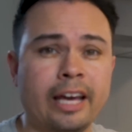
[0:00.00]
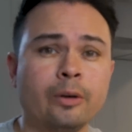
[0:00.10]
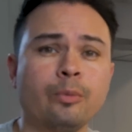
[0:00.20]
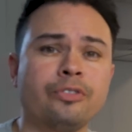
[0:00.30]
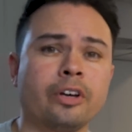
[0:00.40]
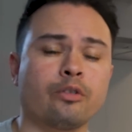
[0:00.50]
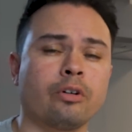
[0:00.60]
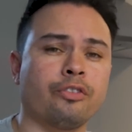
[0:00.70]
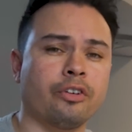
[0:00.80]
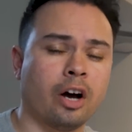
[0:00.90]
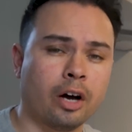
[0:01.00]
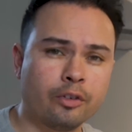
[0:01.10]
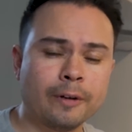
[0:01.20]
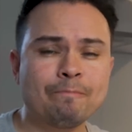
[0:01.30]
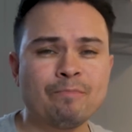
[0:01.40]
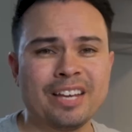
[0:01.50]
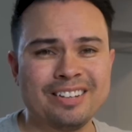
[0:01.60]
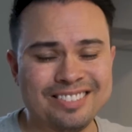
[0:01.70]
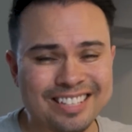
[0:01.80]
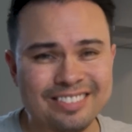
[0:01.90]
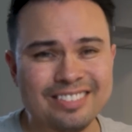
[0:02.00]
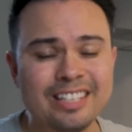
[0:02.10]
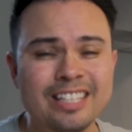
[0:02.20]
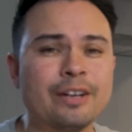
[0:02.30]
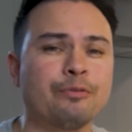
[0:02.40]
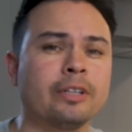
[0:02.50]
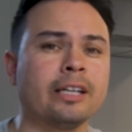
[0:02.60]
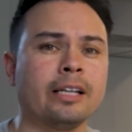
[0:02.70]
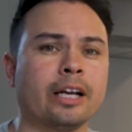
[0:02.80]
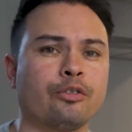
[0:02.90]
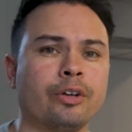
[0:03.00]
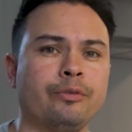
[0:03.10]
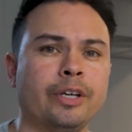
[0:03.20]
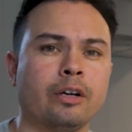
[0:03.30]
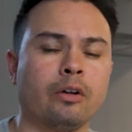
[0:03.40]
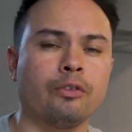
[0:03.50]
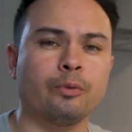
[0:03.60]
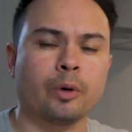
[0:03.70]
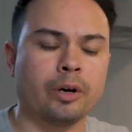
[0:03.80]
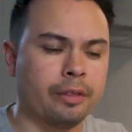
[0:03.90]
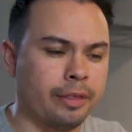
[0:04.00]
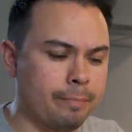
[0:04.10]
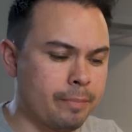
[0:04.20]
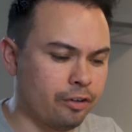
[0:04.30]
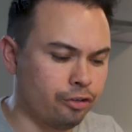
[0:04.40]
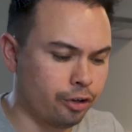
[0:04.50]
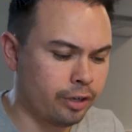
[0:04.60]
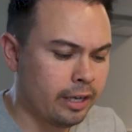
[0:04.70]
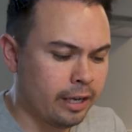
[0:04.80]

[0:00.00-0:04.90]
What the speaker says: and it was done across 160 different electric vehicles where they measured